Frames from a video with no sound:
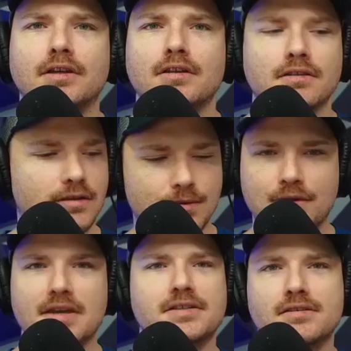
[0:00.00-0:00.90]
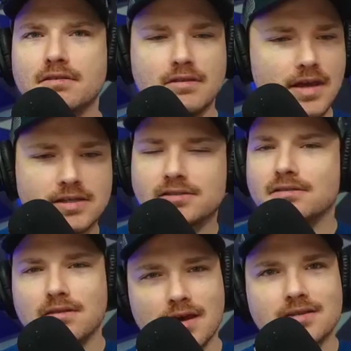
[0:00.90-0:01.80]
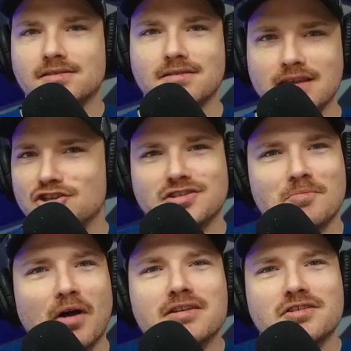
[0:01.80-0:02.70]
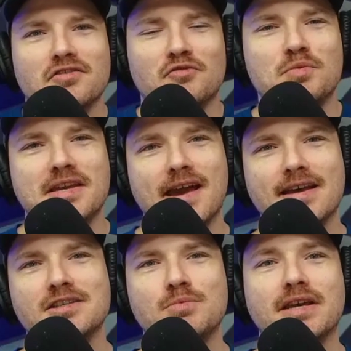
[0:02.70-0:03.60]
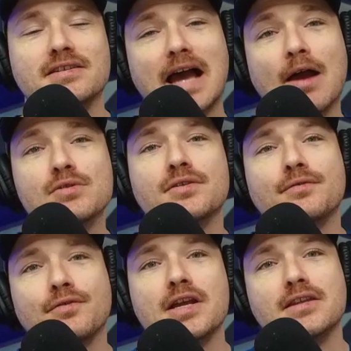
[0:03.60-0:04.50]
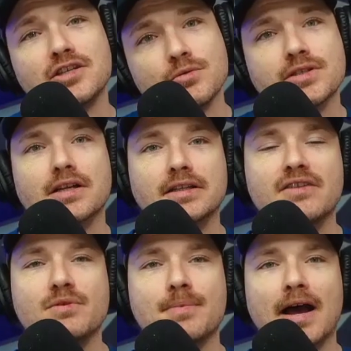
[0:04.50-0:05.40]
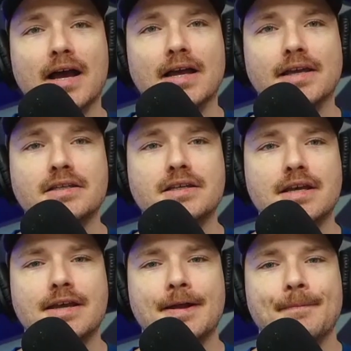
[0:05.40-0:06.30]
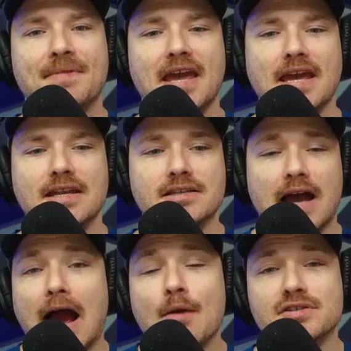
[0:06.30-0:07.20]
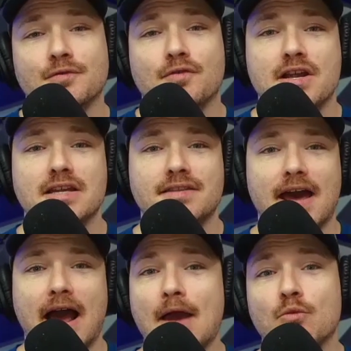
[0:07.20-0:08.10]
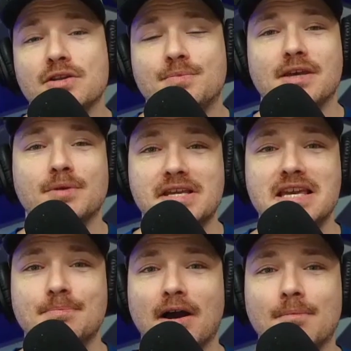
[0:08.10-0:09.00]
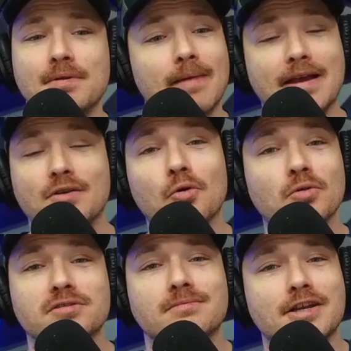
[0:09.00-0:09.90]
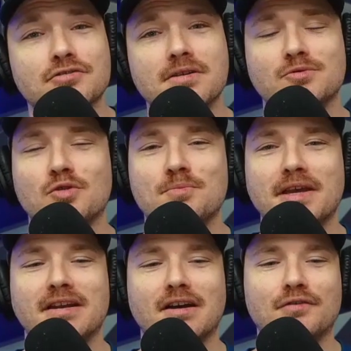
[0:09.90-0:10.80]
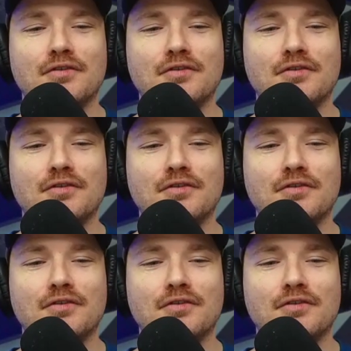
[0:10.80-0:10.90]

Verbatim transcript: this, this, this, that just a bunch of BS because I was afraid that she was going to leave me behind. Mm-hmm. And I was afraid that I wouldn't be able to keep up and my goals and my dreams weren't big enough.